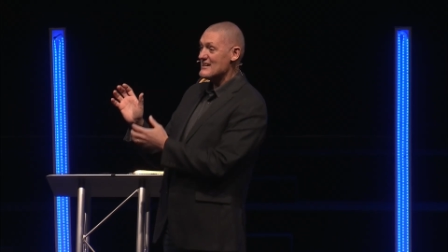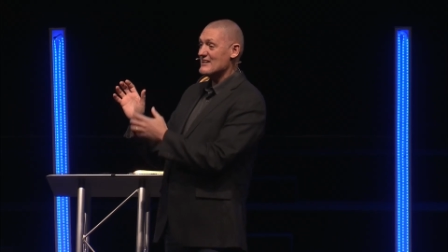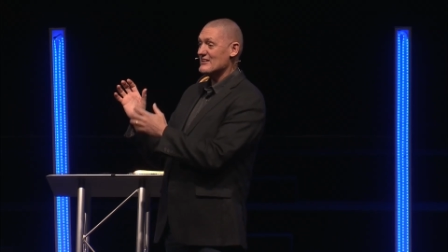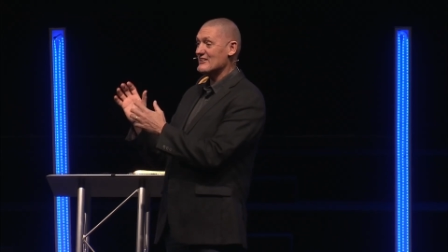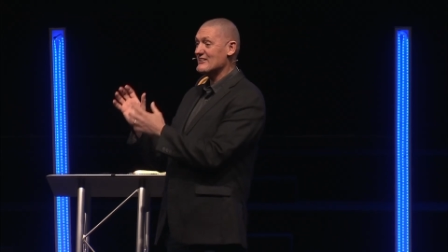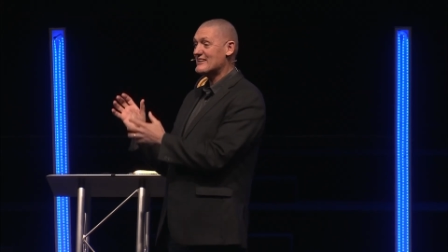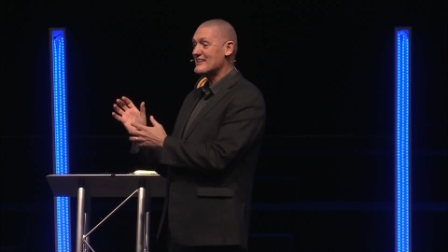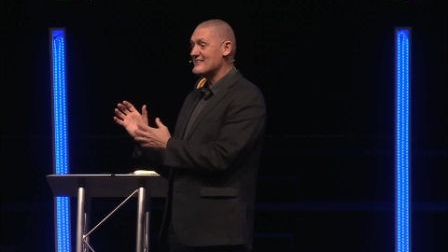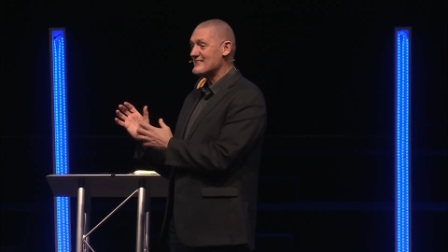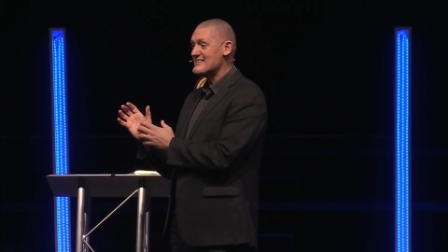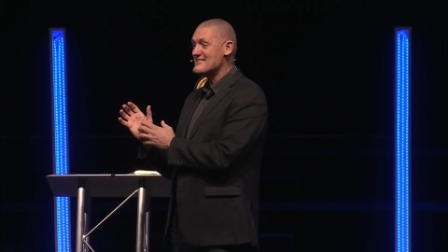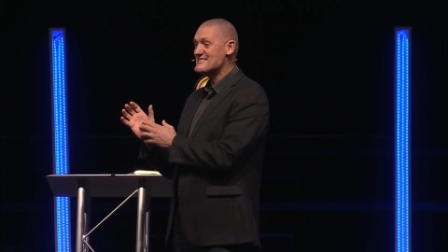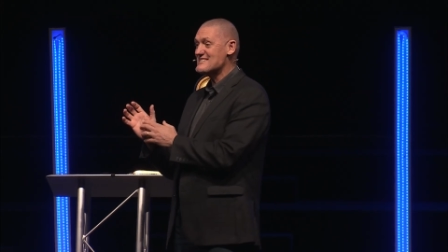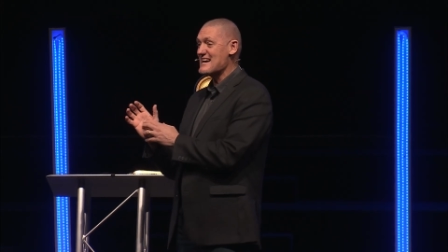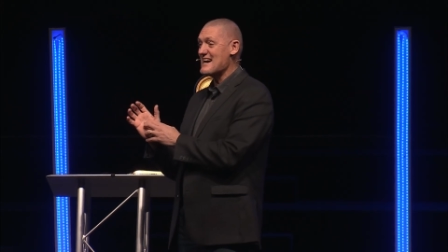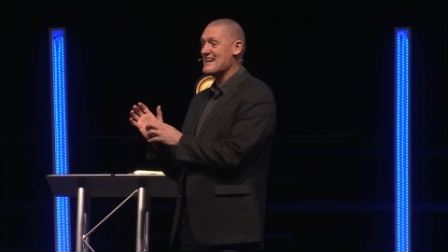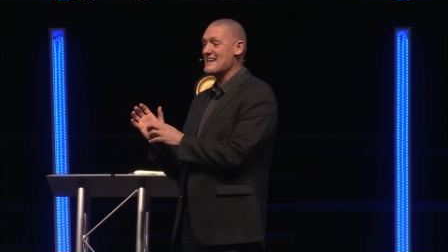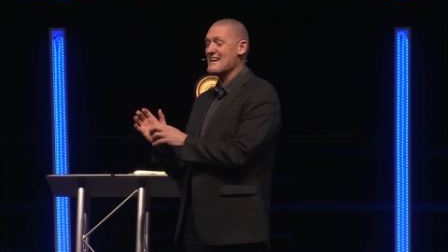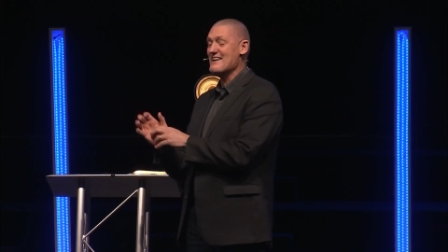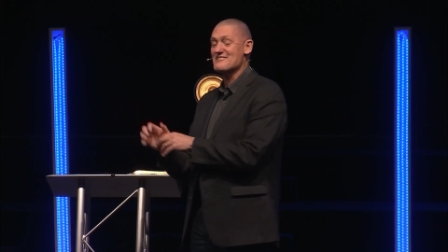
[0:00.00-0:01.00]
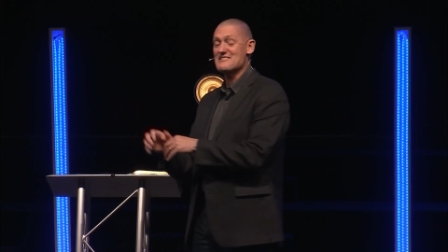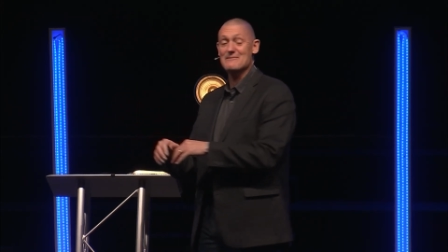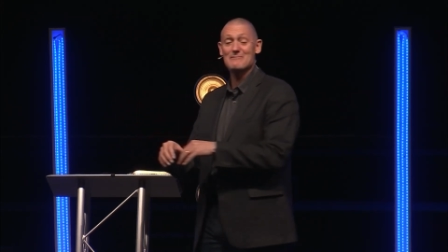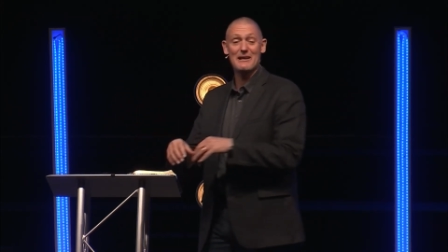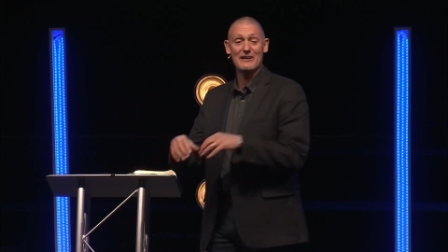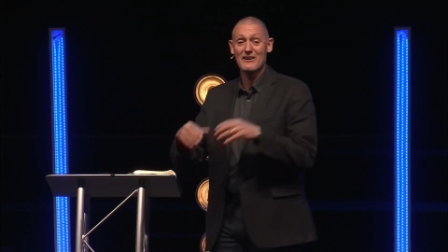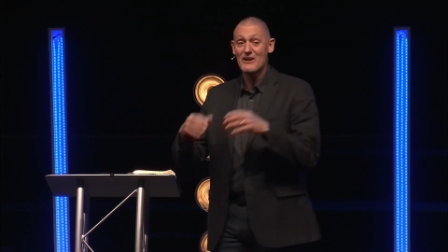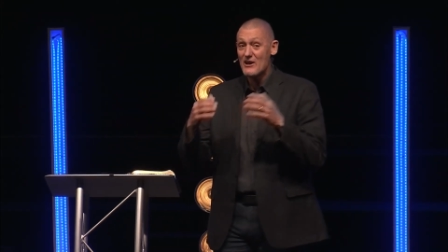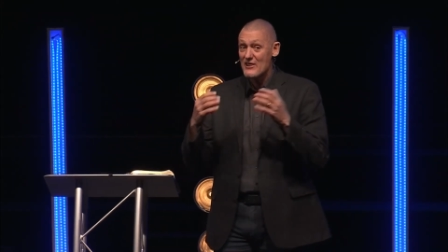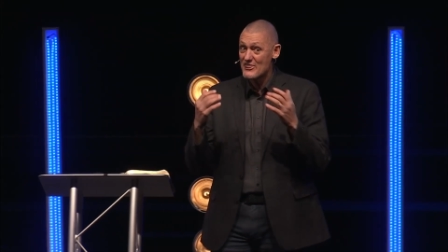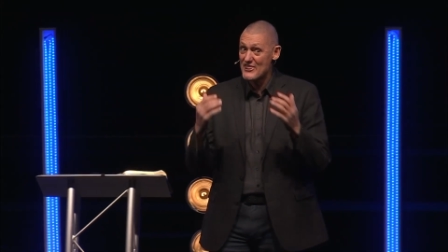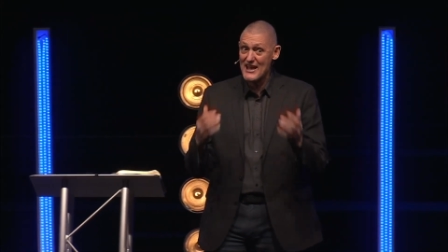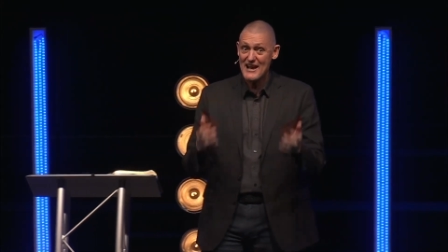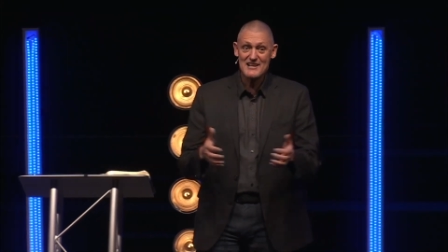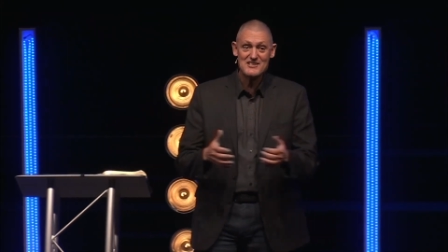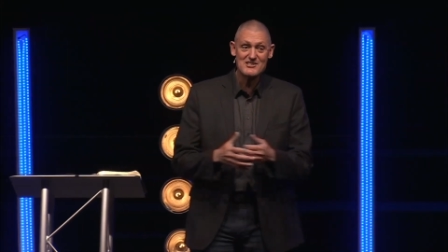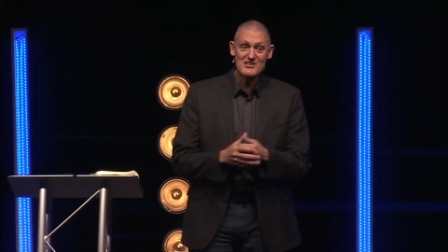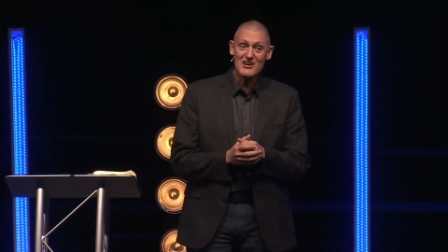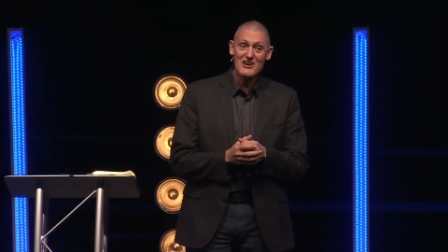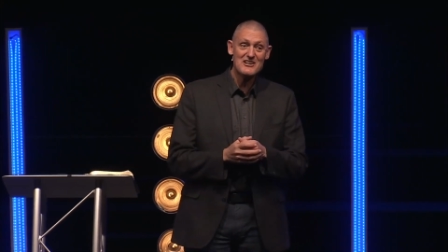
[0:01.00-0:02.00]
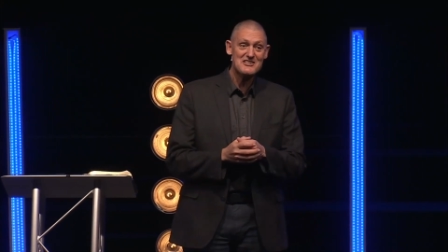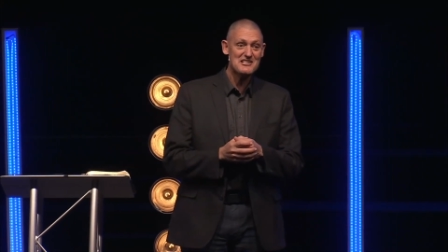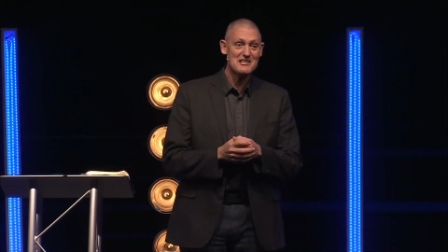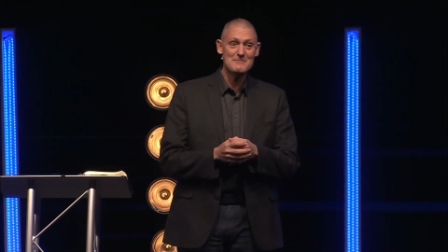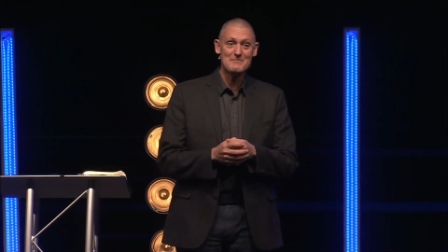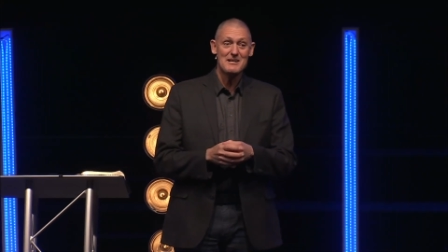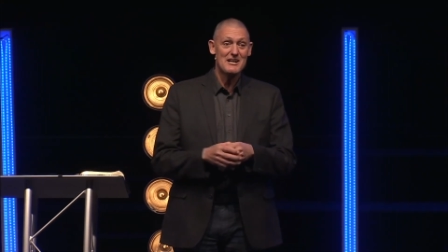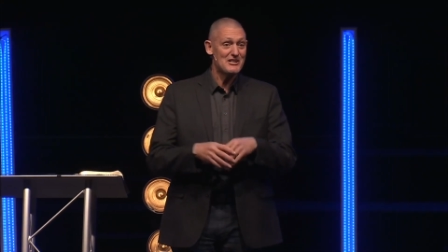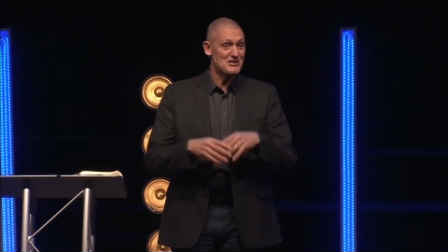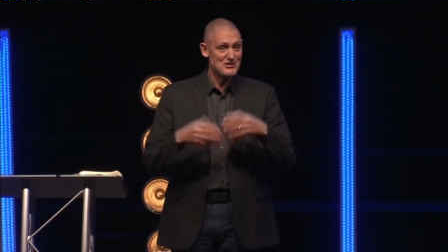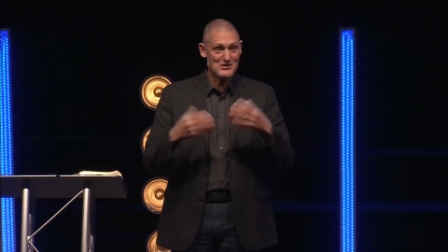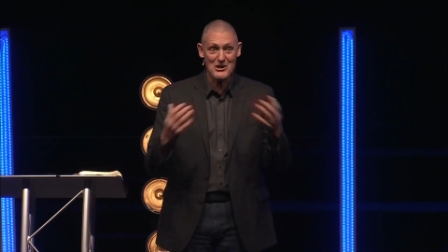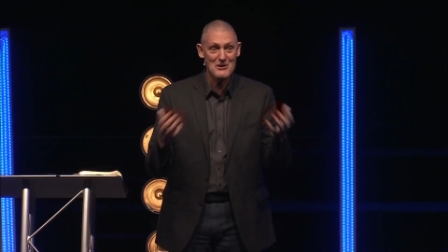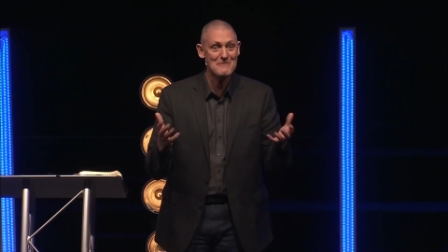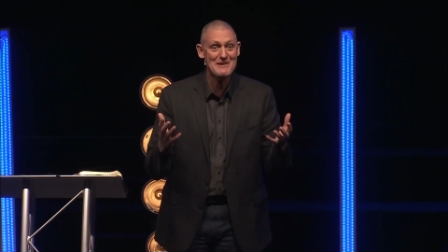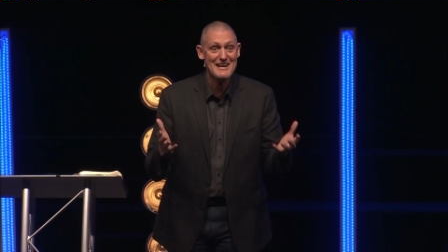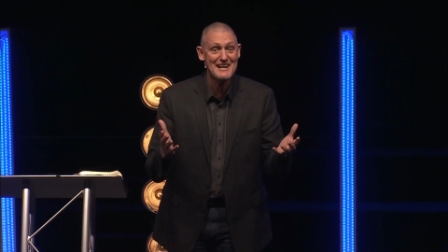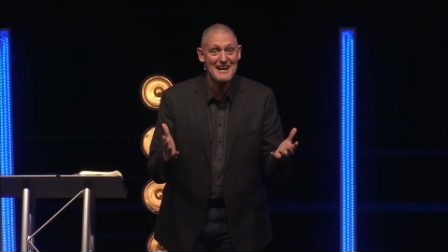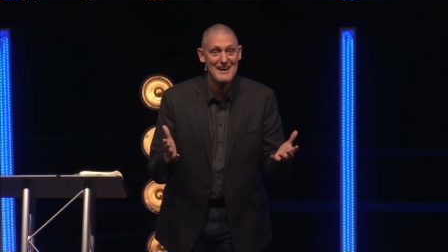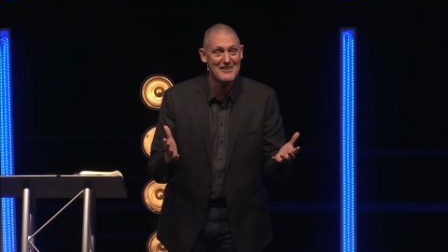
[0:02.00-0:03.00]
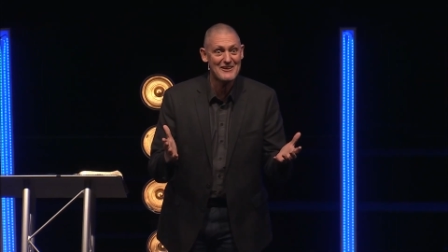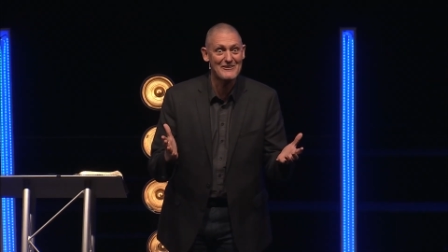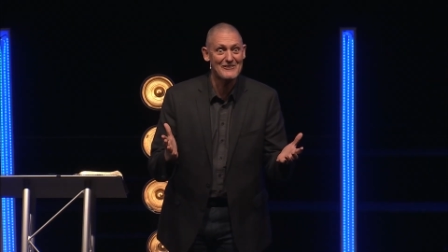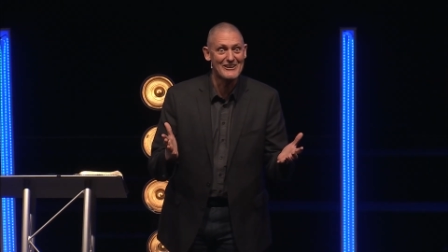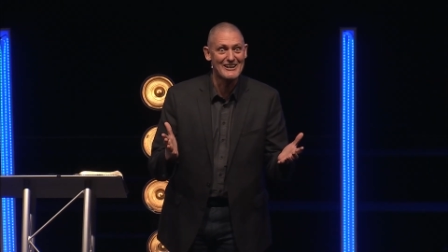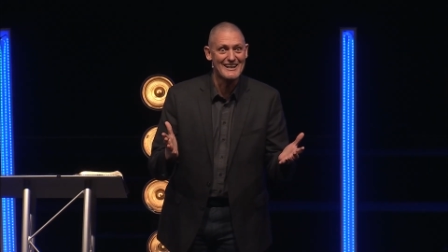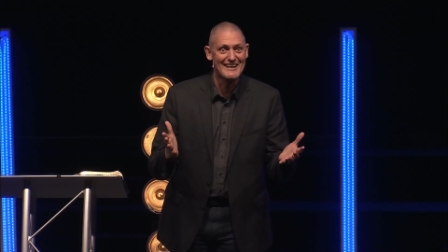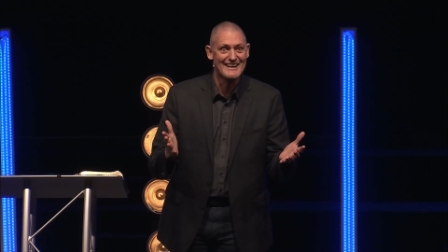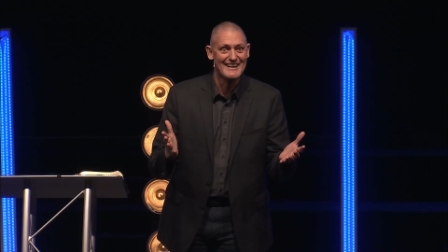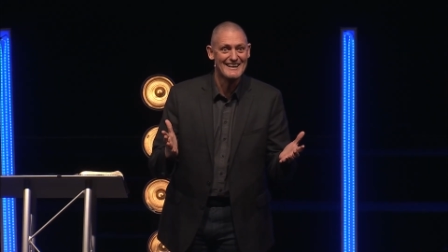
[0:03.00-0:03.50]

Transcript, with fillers: look at this tiny house, I'm like, That's awesome. Show me another one.